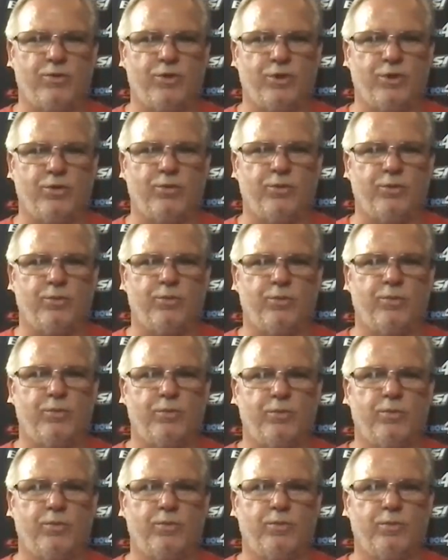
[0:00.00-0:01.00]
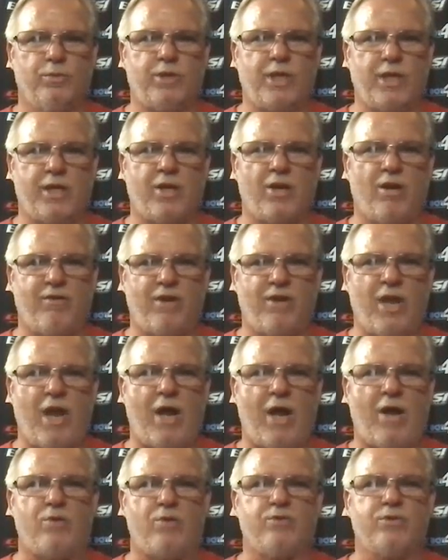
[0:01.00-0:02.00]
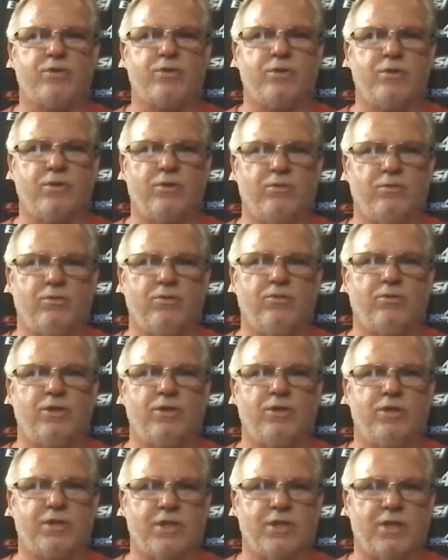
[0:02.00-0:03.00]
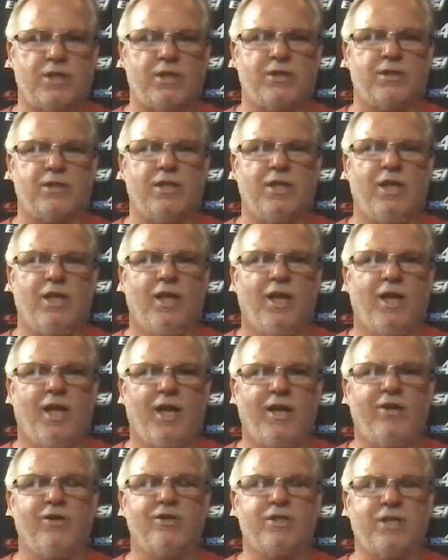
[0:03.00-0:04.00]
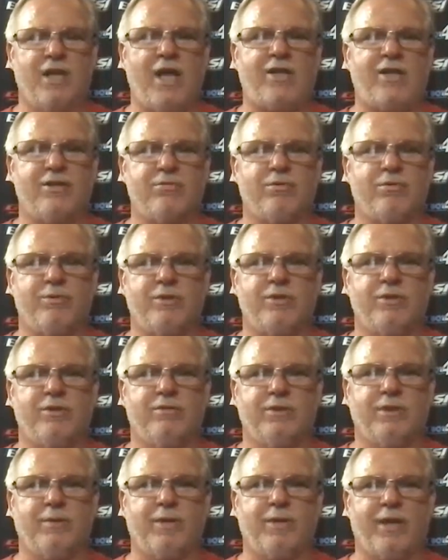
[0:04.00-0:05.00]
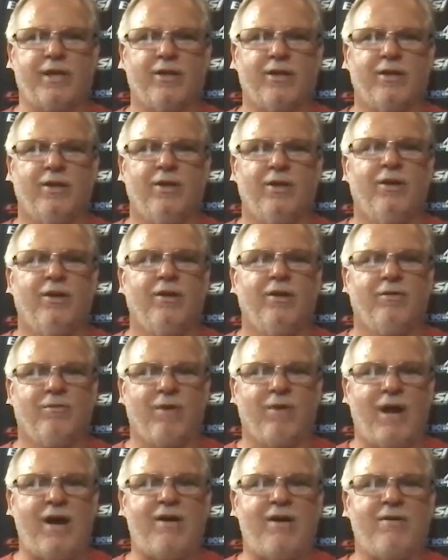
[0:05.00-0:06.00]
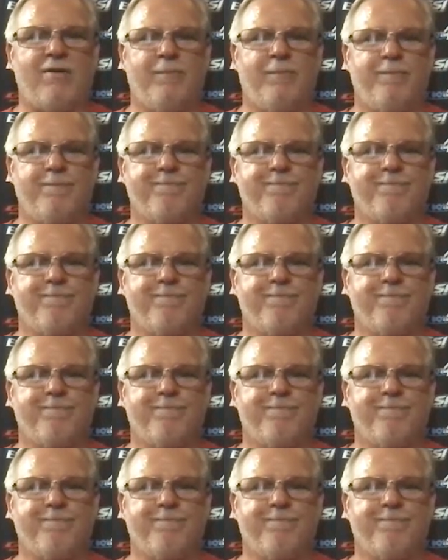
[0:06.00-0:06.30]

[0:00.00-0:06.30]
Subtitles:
You take care of the house and you do these things. And he goes, yeah, this is what we do. And I'm like, wow,